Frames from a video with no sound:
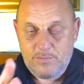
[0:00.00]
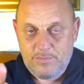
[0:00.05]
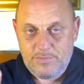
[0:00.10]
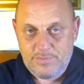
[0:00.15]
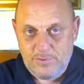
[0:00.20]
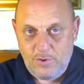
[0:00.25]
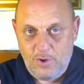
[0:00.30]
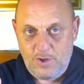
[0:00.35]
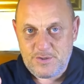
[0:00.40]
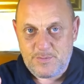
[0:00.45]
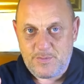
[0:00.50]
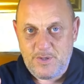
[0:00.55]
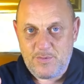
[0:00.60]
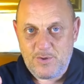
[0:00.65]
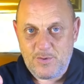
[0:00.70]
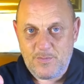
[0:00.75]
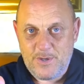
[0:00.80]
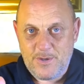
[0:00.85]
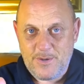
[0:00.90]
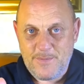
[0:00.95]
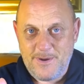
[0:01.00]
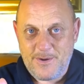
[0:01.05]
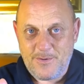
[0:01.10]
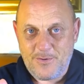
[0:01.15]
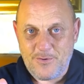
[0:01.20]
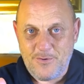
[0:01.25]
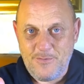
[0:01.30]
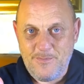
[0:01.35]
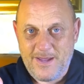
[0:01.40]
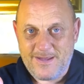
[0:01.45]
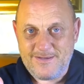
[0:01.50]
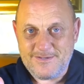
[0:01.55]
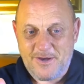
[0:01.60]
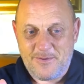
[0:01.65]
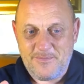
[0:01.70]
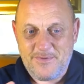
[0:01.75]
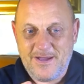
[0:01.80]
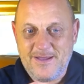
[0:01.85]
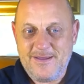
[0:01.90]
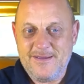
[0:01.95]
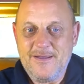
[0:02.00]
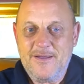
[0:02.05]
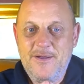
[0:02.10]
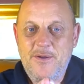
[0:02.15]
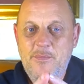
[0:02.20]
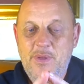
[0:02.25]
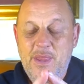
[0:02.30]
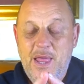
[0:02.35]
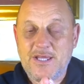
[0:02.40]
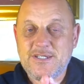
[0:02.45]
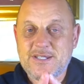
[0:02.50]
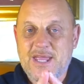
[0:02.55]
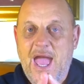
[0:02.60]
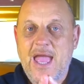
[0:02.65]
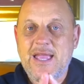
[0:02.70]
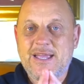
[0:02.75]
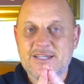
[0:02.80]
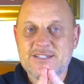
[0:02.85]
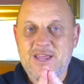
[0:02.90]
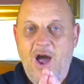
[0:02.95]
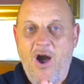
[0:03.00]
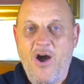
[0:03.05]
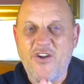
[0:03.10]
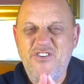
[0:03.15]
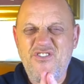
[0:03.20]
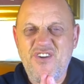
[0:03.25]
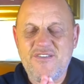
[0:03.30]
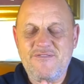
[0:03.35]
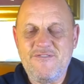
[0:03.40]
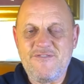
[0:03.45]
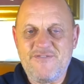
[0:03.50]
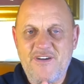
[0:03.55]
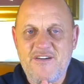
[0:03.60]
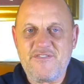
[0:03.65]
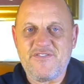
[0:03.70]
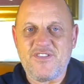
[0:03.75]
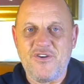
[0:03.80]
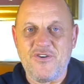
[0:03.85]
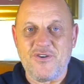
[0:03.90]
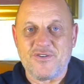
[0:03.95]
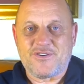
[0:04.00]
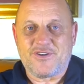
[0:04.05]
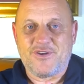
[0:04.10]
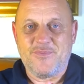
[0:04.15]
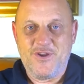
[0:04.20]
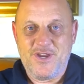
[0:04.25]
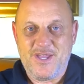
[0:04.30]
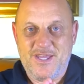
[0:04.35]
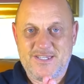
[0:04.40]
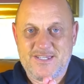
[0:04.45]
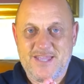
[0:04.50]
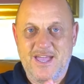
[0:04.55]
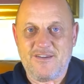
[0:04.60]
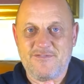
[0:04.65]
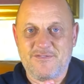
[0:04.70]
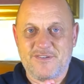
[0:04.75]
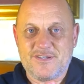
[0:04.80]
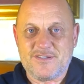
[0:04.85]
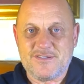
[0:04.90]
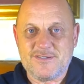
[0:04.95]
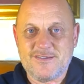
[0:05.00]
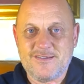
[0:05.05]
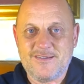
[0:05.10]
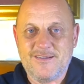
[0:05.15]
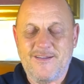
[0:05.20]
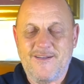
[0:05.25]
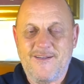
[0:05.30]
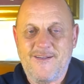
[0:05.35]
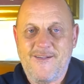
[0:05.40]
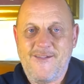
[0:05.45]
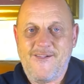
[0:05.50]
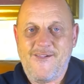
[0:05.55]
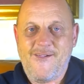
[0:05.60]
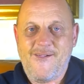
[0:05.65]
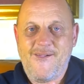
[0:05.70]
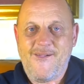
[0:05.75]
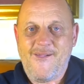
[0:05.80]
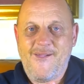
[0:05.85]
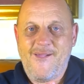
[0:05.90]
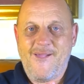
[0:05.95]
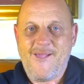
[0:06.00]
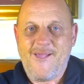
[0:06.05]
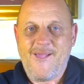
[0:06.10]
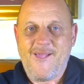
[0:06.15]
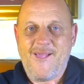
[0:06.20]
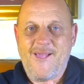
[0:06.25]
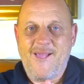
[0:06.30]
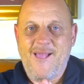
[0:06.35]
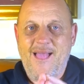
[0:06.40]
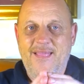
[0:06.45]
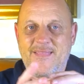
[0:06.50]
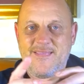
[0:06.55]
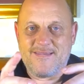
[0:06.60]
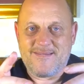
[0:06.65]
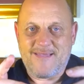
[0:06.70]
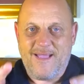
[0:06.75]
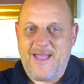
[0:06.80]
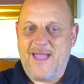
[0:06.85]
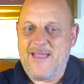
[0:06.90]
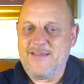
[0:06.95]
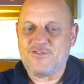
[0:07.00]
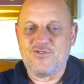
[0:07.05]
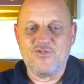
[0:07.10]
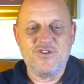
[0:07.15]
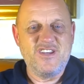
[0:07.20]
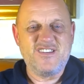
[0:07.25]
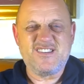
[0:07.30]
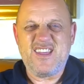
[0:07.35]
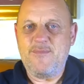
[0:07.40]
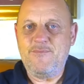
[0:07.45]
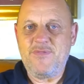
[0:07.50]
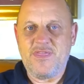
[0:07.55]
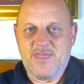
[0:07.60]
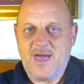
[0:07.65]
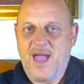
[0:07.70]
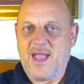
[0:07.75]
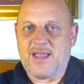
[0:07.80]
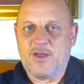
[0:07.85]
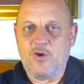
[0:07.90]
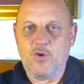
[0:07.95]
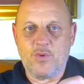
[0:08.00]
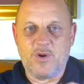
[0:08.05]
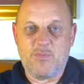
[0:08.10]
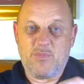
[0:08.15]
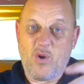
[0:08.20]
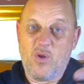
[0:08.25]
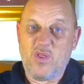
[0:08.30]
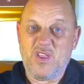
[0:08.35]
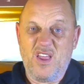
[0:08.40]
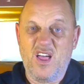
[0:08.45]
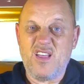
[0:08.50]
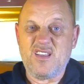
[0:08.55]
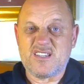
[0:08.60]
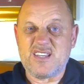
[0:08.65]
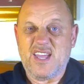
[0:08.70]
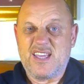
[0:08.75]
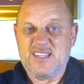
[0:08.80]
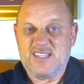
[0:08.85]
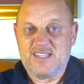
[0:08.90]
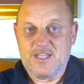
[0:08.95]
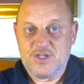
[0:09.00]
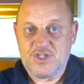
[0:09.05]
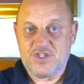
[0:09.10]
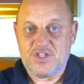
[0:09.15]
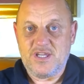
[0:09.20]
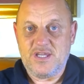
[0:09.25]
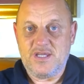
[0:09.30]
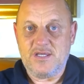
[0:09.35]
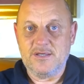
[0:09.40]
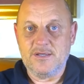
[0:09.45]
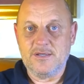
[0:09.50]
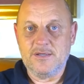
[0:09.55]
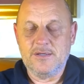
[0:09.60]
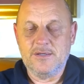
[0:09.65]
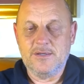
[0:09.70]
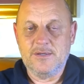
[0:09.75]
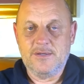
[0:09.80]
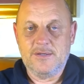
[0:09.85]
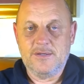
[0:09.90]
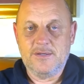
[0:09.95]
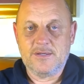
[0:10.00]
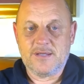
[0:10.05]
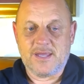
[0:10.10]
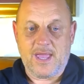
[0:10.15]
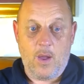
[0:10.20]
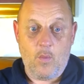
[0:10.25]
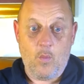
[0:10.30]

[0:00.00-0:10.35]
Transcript: lots of people make their own minds up, right? But this guy gets 150 hours community service. And this guy's doing the same thing, who were probably at the other side of the street, get